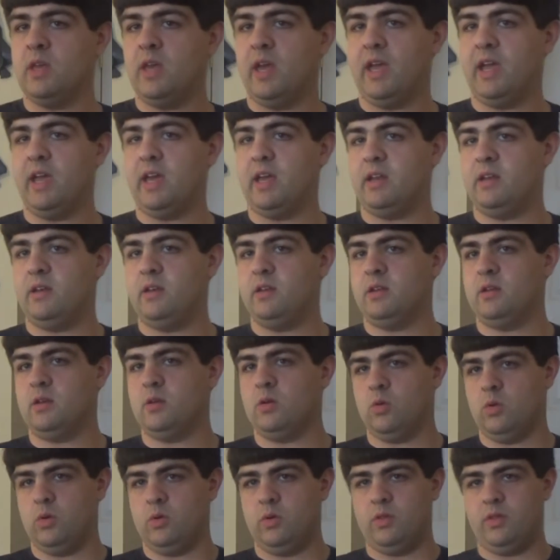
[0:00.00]
And
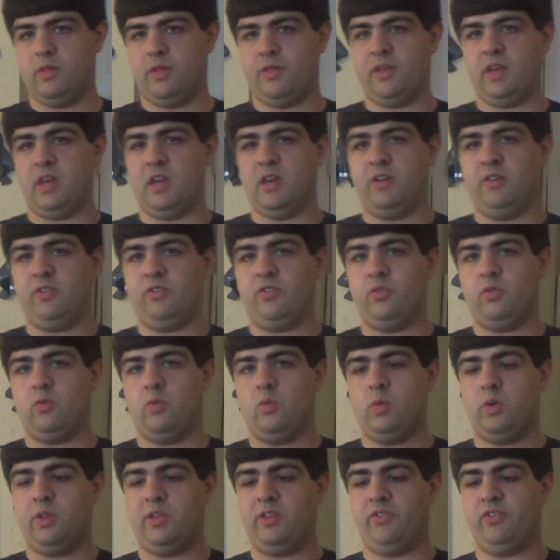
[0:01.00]
the thing is,
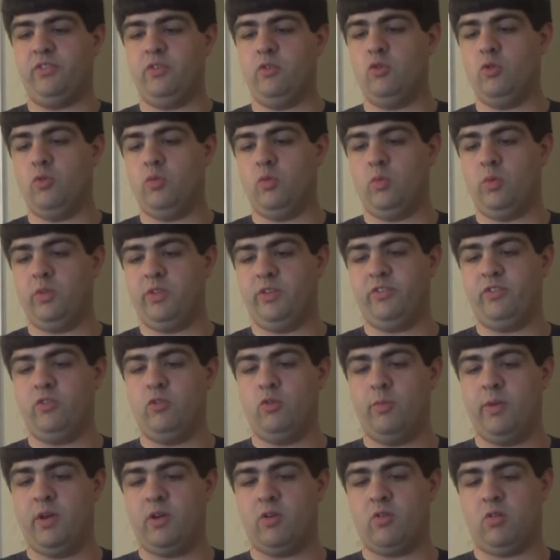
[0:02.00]
with this new
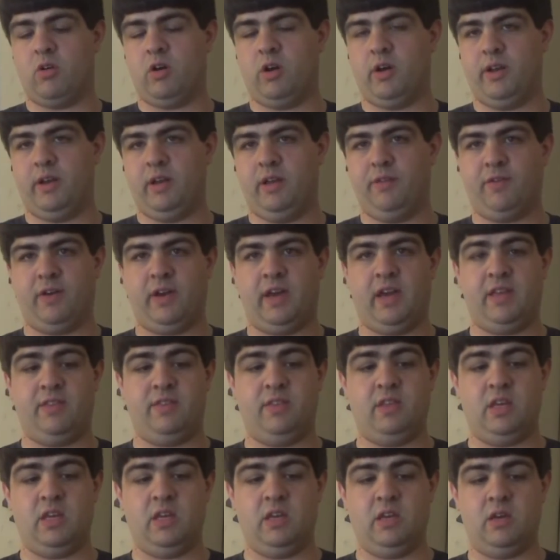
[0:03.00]
emitter on, if I
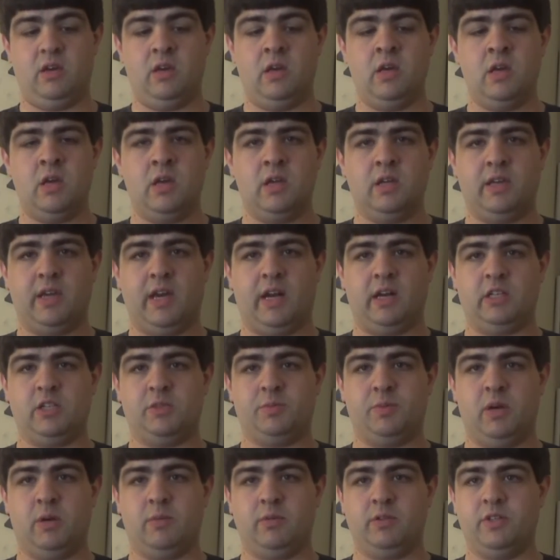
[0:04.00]
had the
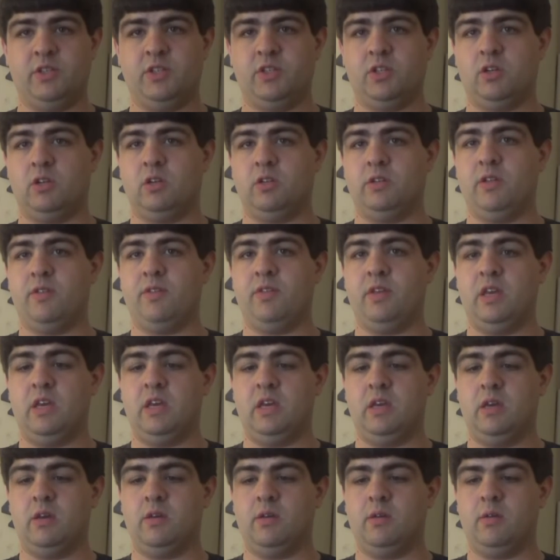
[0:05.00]
Catalyst pommel installed,
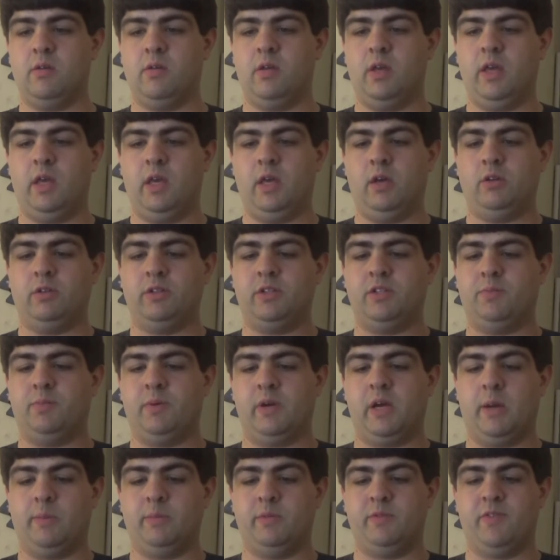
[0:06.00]
the hilt
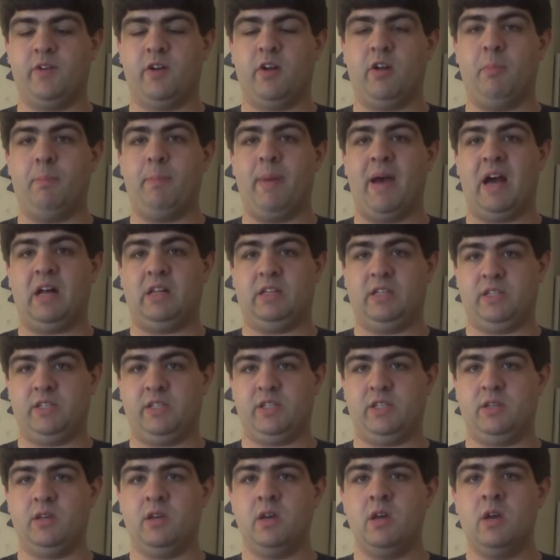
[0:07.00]
becomes very
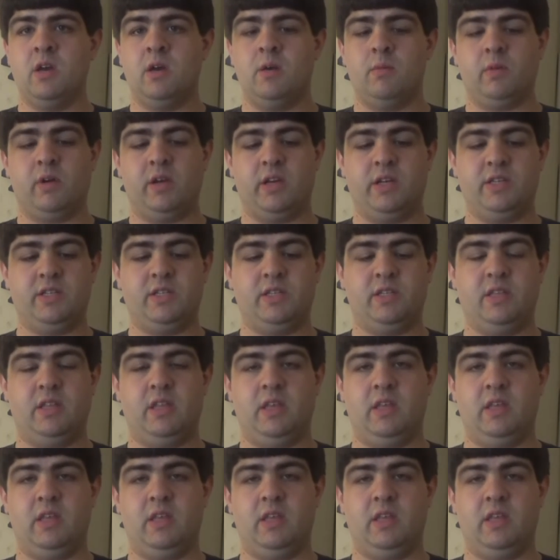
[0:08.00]
balanced, because